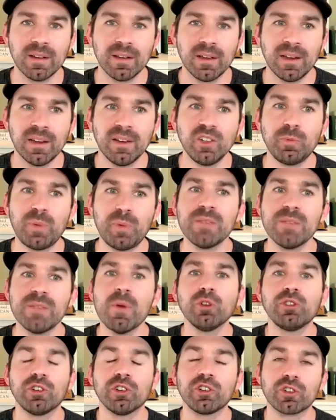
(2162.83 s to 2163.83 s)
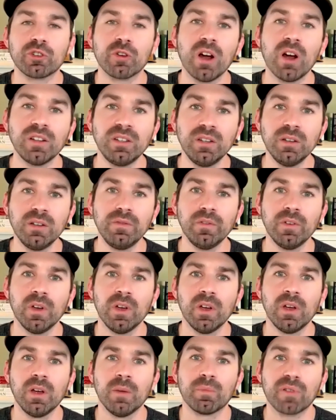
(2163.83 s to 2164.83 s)
He's been the most destructive,
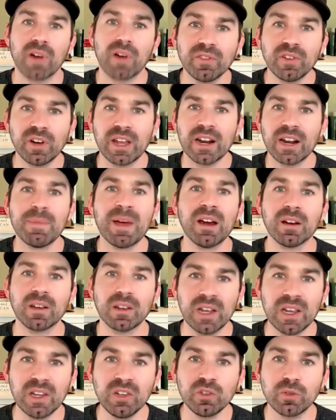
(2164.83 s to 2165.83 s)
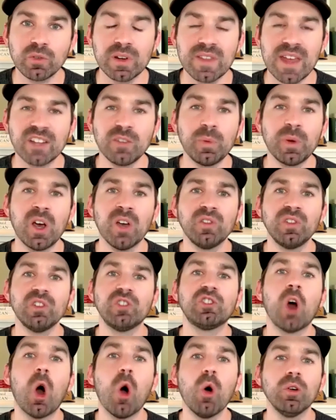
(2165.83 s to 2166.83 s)
president in American history. And that's because he's
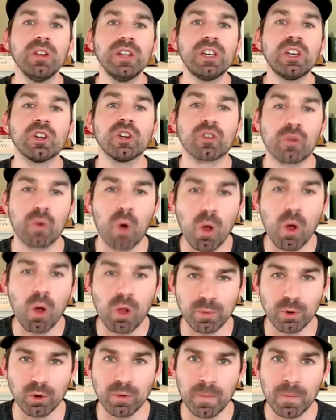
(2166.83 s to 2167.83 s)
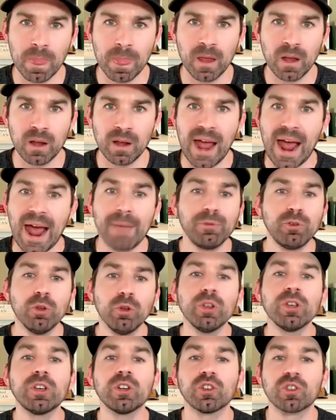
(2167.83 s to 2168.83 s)
totally controllable,
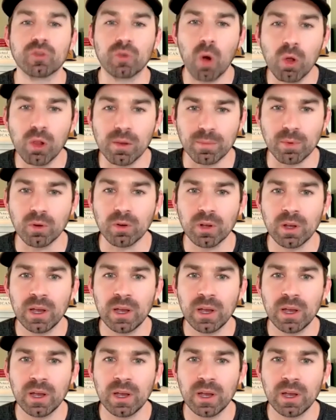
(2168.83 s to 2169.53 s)
absolutely controllable.